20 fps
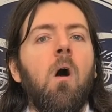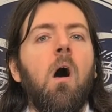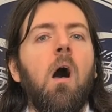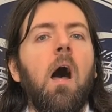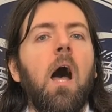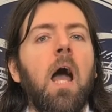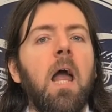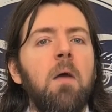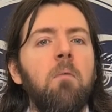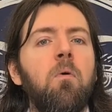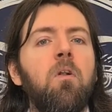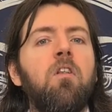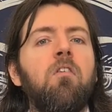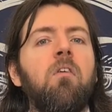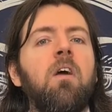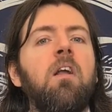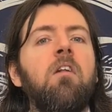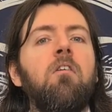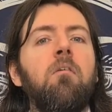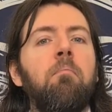I would
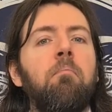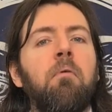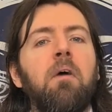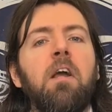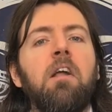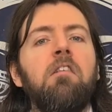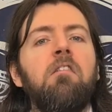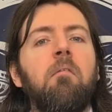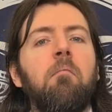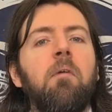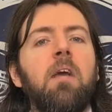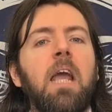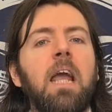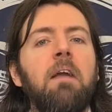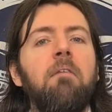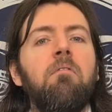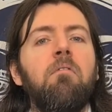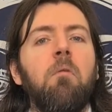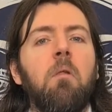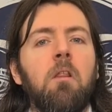like to play some
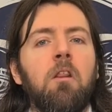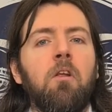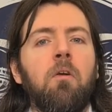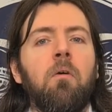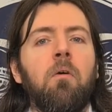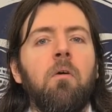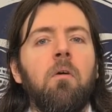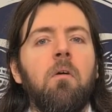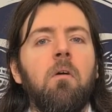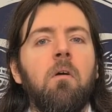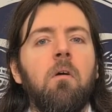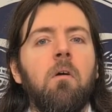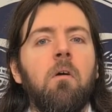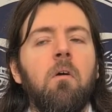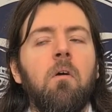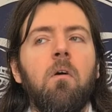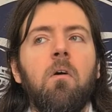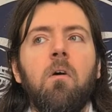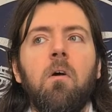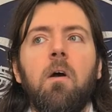games with you."
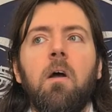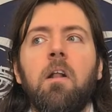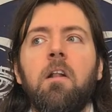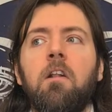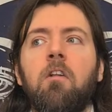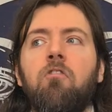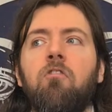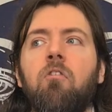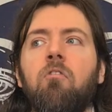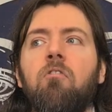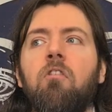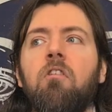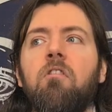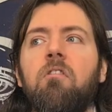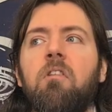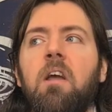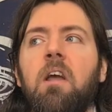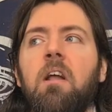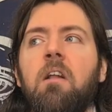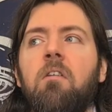And the children
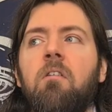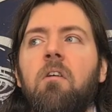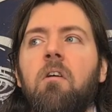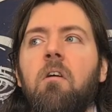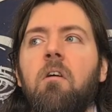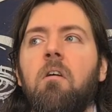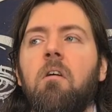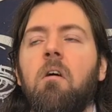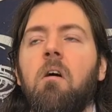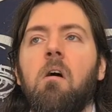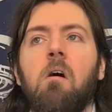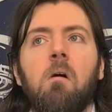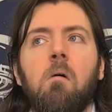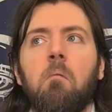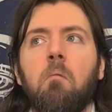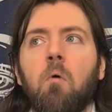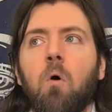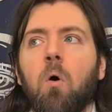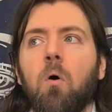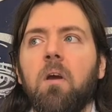said,
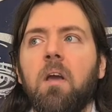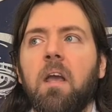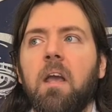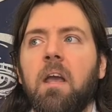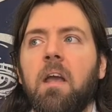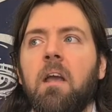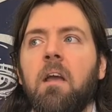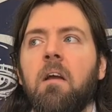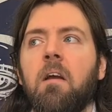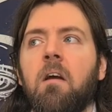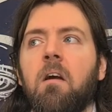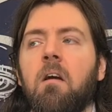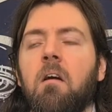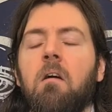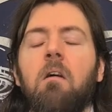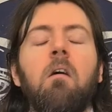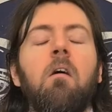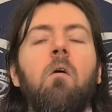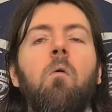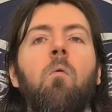"Okay,
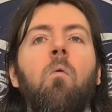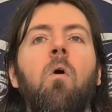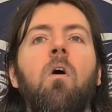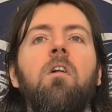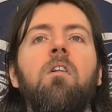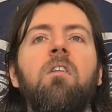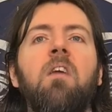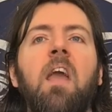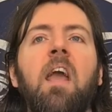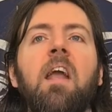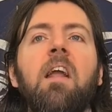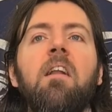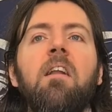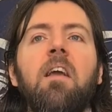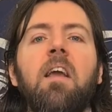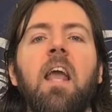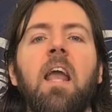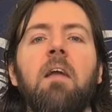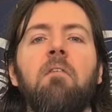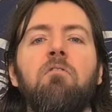what kind
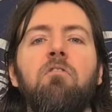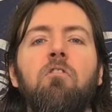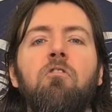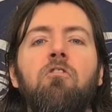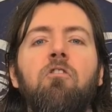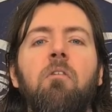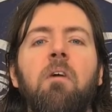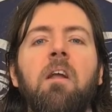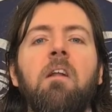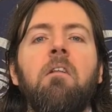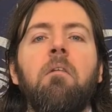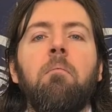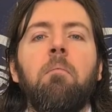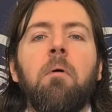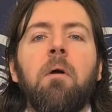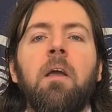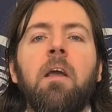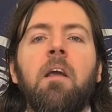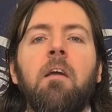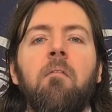of games would you like to
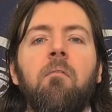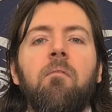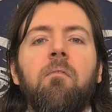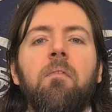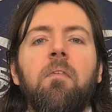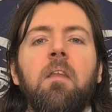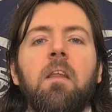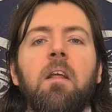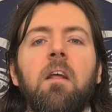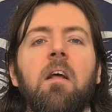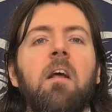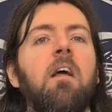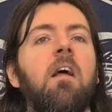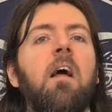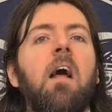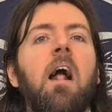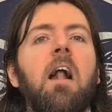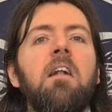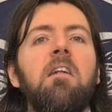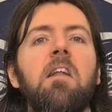play?"
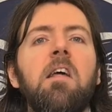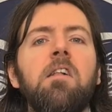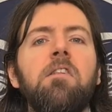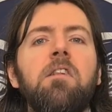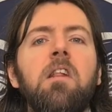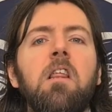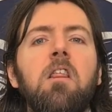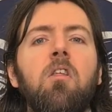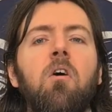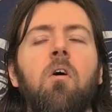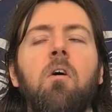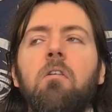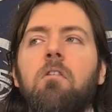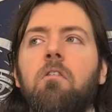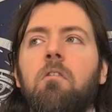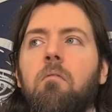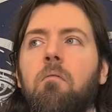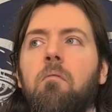And Nessie thought,